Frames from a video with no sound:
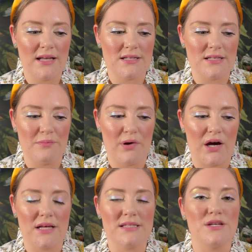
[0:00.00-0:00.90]
to see
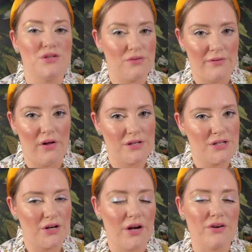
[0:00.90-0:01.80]
products that do fall
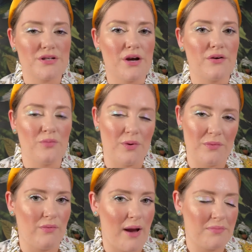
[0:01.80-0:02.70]
into your undertone when
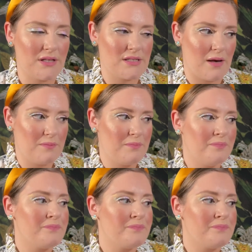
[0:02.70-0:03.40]
we wrap this up.